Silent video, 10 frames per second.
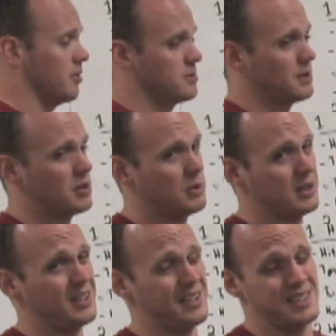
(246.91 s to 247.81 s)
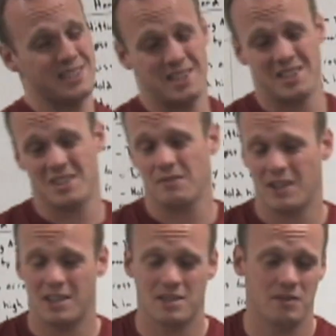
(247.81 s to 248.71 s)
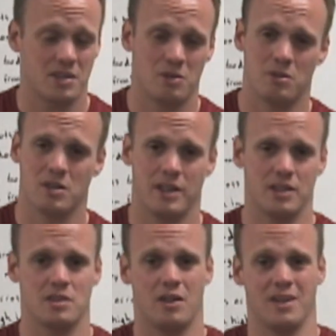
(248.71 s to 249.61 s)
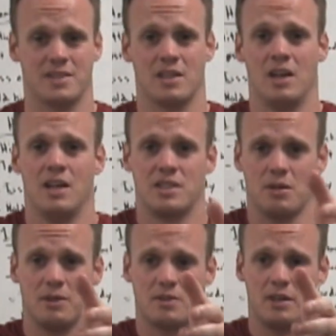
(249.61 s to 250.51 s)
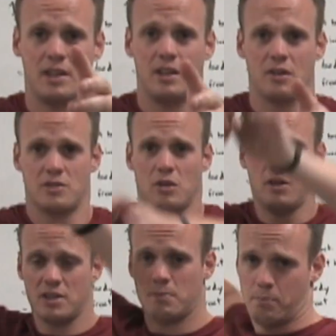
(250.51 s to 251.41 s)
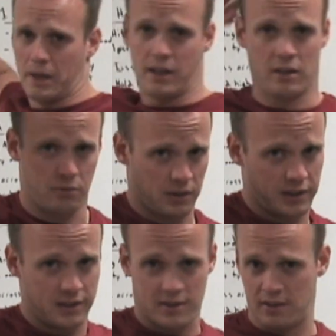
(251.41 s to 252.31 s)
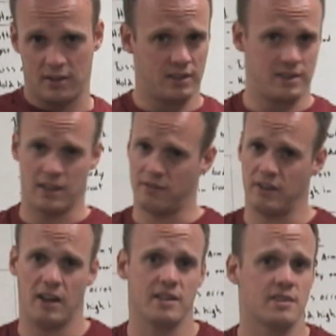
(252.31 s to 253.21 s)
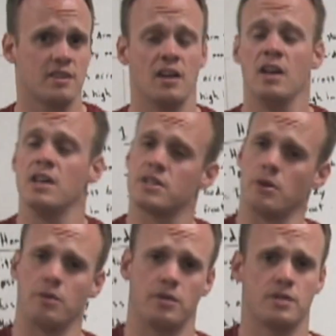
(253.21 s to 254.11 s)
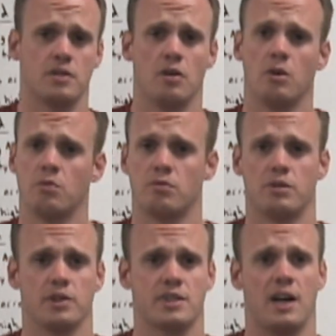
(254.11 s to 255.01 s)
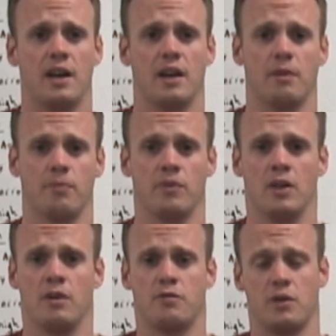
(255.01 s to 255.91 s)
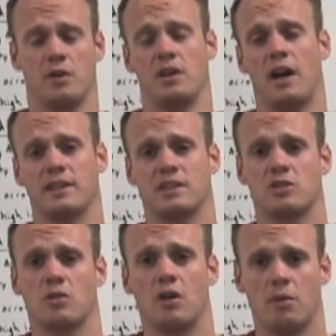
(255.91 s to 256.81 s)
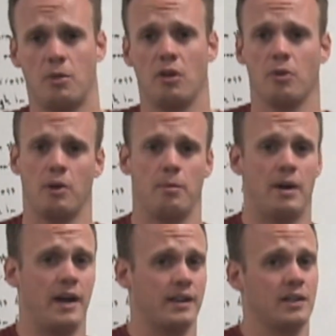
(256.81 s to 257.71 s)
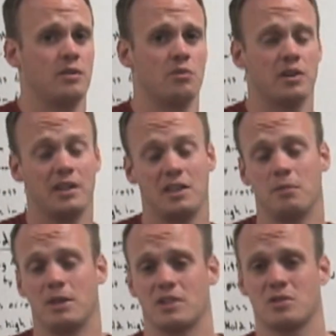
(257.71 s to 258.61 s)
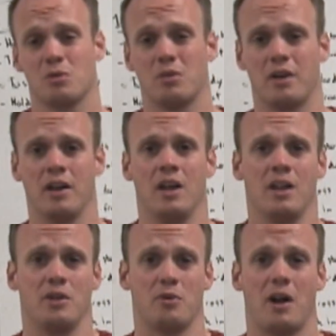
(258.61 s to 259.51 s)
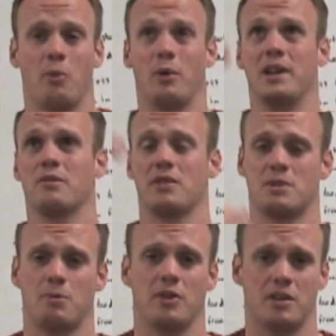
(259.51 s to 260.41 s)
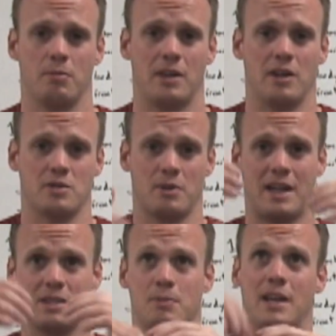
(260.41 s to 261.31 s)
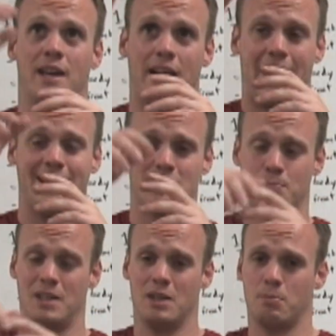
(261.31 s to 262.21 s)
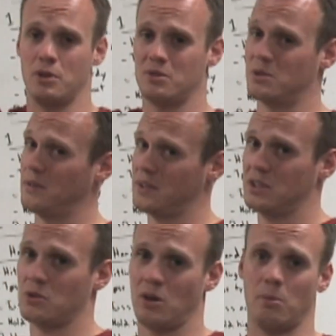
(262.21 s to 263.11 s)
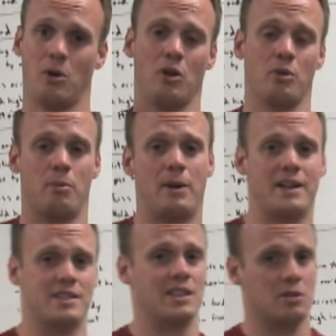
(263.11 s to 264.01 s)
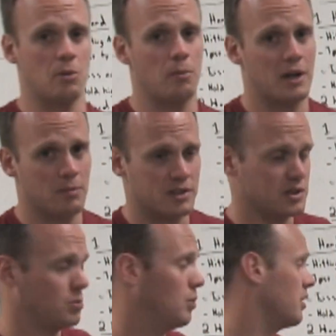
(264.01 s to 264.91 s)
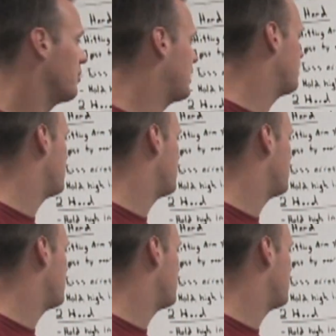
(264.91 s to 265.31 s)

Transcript: the arms back quickly. This is the disadvantage of the two-handed toss. So it's right here, toss back, release. It's that fast. So there's no real time for you to not get your arm all the way back, and you really need to make sure you're not waiting for this ball to come down. So it has to be hit at its peak, but you still have to get your arm all the way back to get the momentum that you want on that